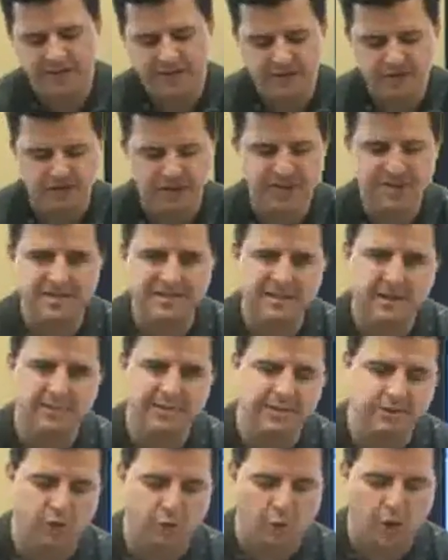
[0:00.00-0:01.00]
So this is
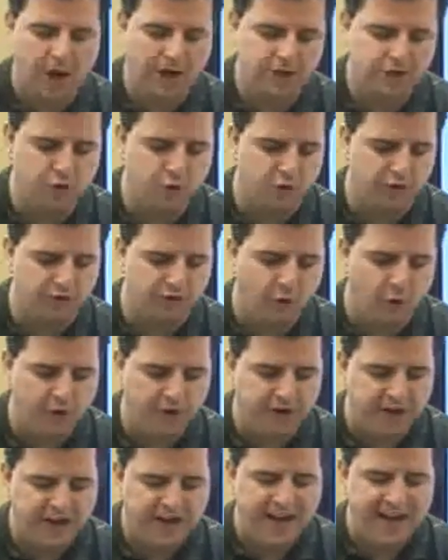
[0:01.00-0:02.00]
something to watch going
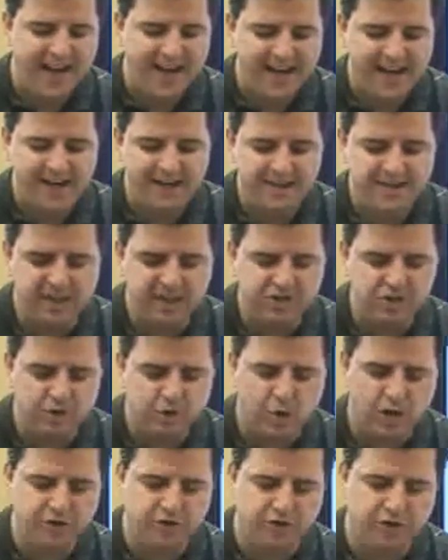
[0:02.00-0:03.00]
forward. In addition
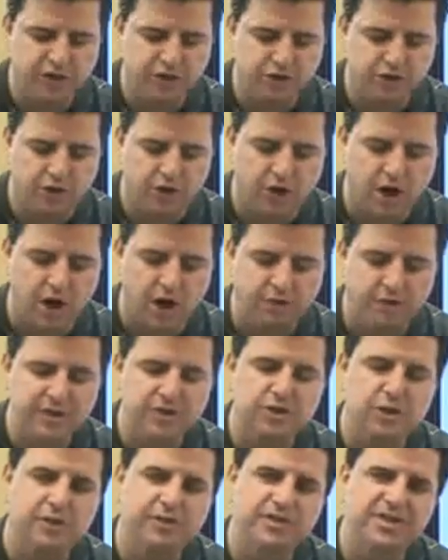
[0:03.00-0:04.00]
to our traditional
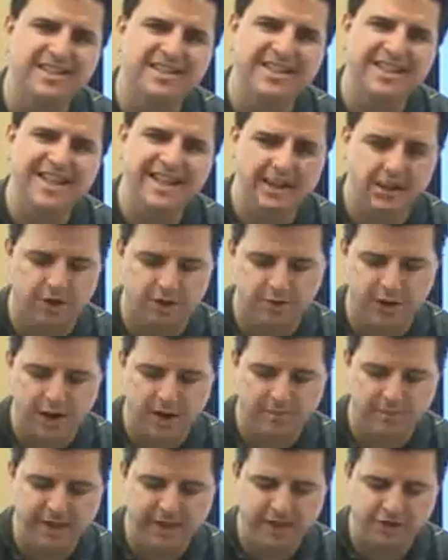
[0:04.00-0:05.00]
concrete services in and
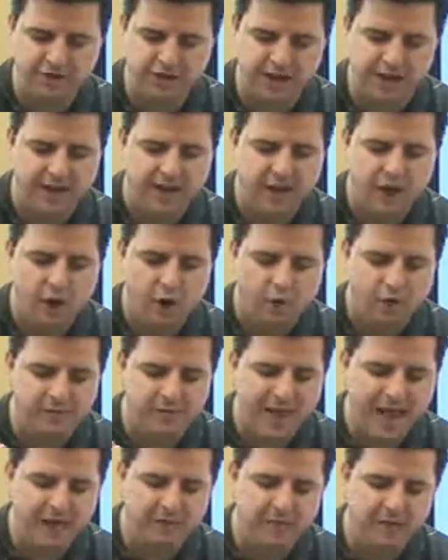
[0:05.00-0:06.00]
around Beijing,
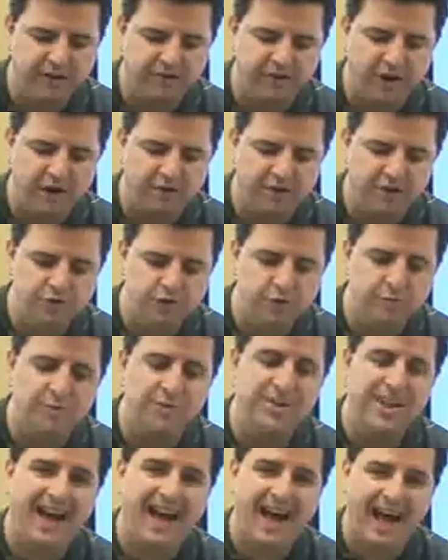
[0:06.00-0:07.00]
we've now been involved in
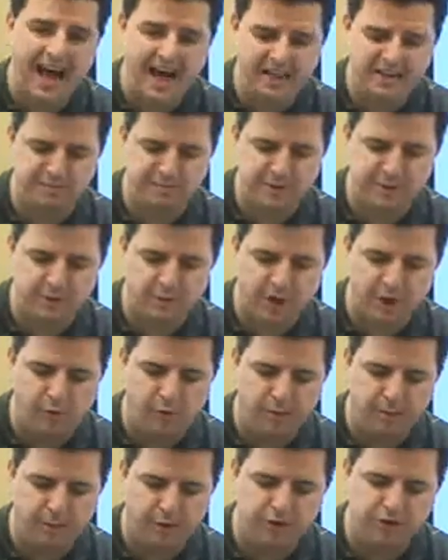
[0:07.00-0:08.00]
numerous high speed
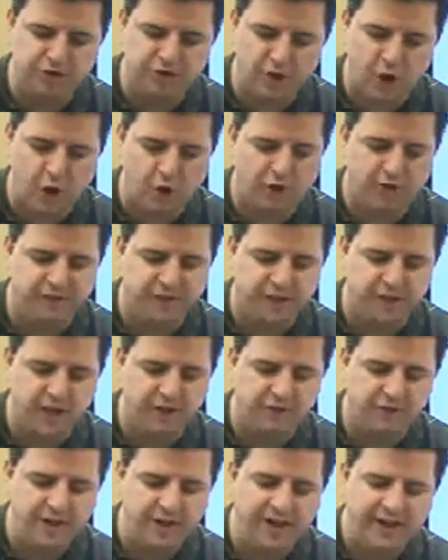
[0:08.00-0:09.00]
railway projects all over the
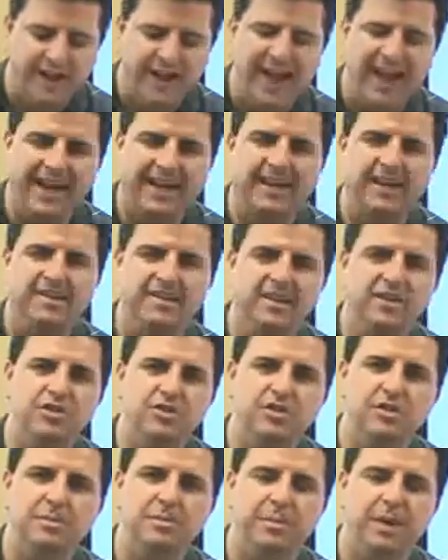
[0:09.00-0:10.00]
country and
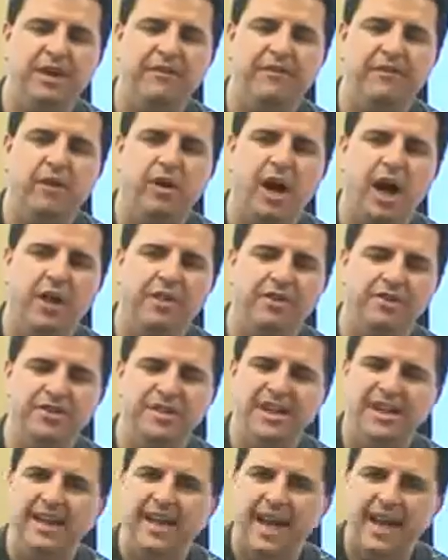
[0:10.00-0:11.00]
continue to bid for
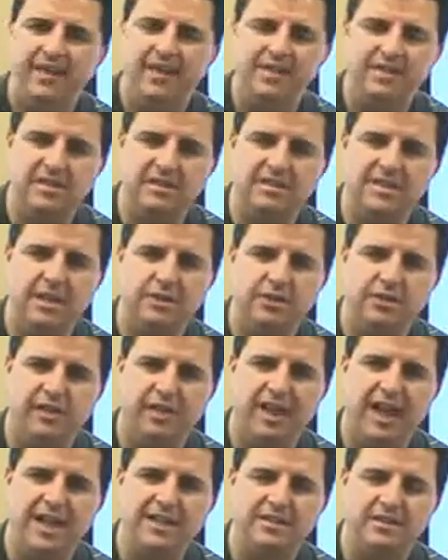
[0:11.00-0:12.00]
others years, and the success over
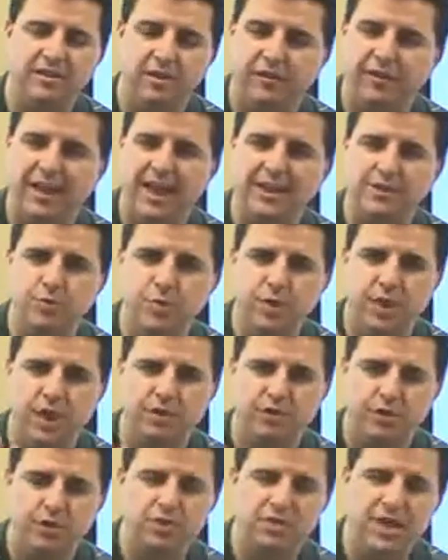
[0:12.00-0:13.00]
the last over the last week
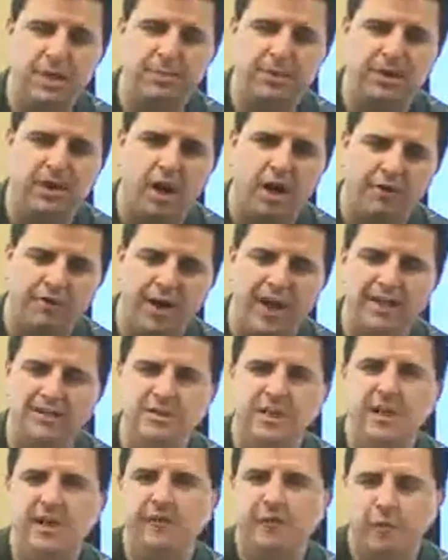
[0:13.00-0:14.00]
on two separate
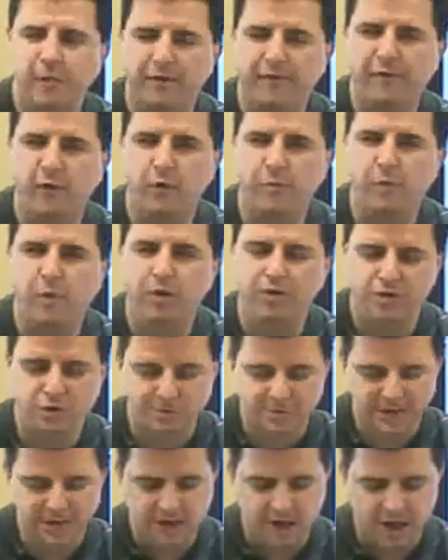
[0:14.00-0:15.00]
contracts for about
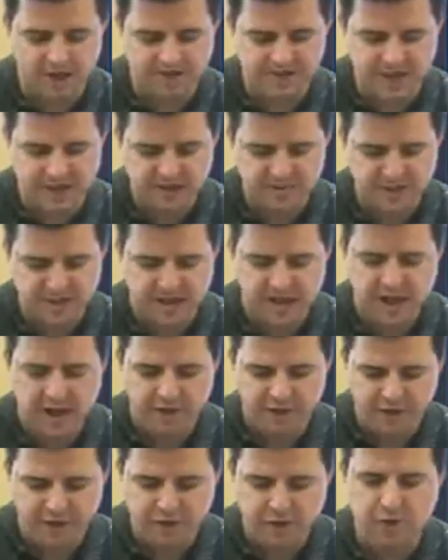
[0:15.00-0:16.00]
4.2 million dollars tells me
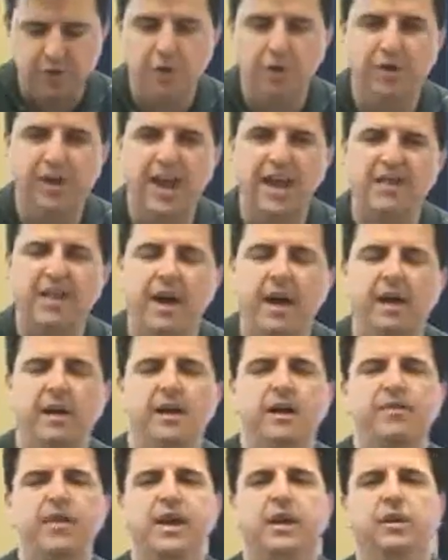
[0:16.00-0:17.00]
they're doing okay
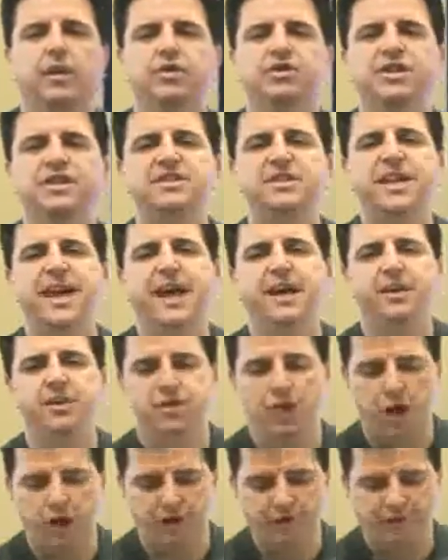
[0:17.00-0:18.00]
there. They closed yesterday at
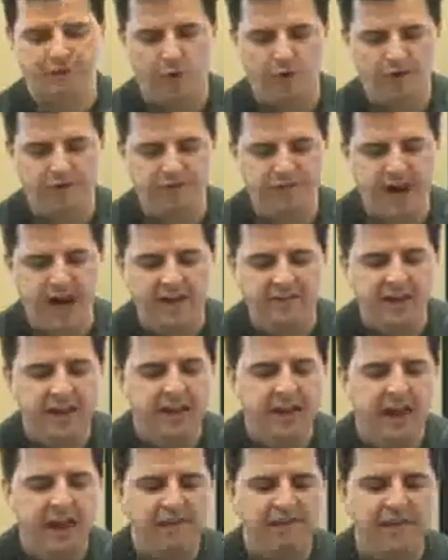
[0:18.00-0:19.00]
$1.45.
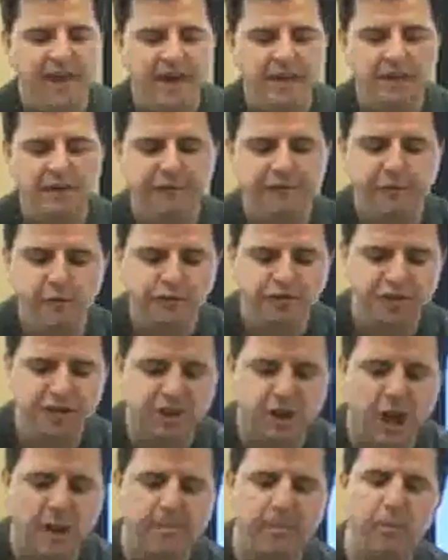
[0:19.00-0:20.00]
And finally,
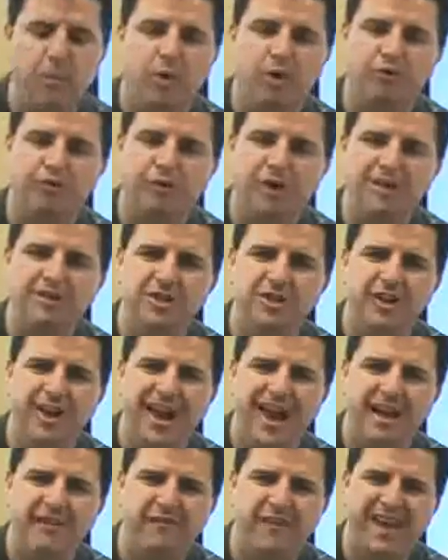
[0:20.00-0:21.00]
Fushi Copperweld trades under
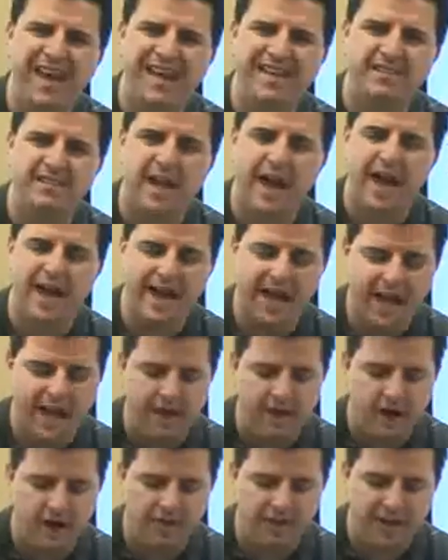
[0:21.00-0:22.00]

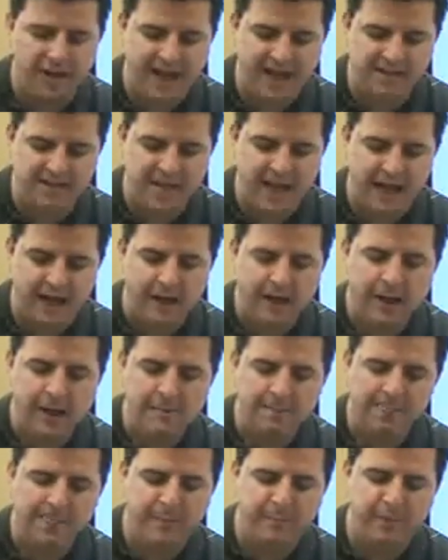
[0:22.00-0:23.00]
FSIN on the Nasdaq.
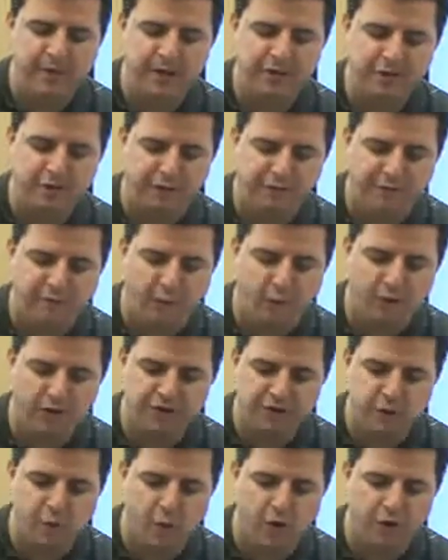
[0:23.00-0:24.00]
They put out their
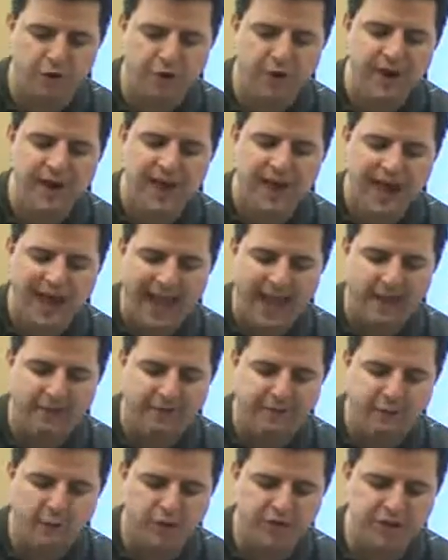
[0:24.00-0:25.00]
fourth quarter
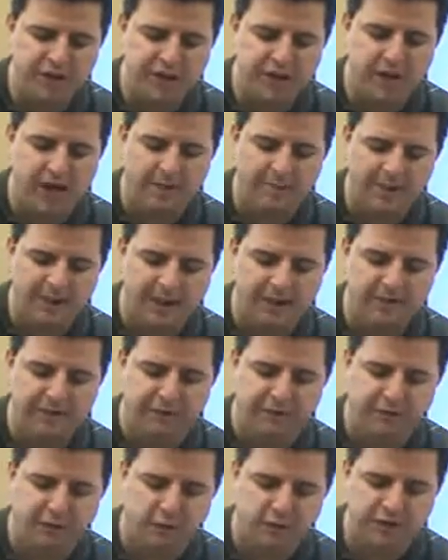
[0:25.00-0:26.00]
and full year. I'm going to give you
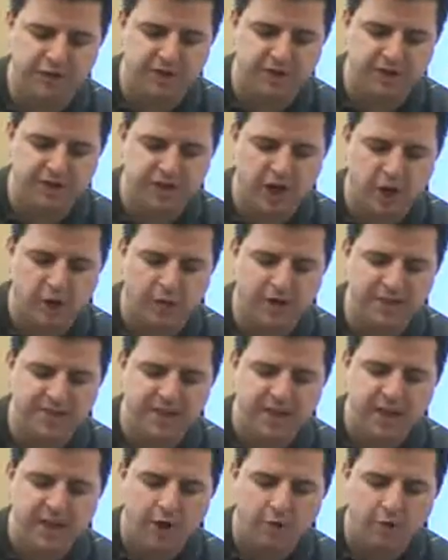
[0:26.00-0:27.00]
the full year as
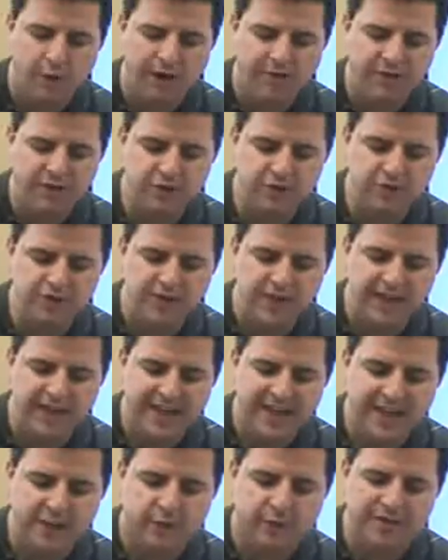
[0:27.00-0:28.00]
always. Revenues
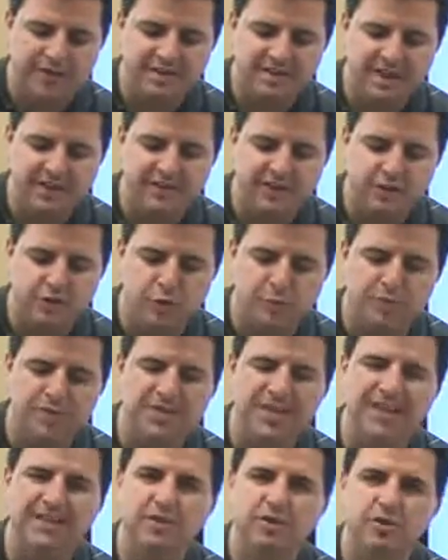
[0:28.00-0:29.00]
increased 72%
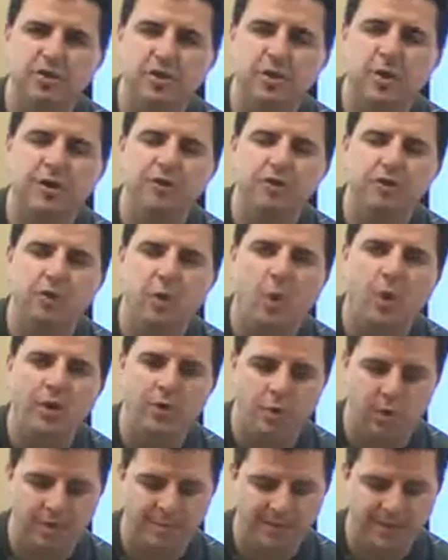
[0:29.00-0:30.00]
to
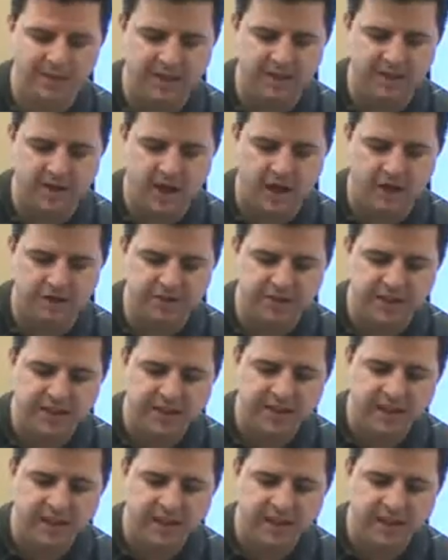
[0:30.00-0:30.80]
$221 million. Uh,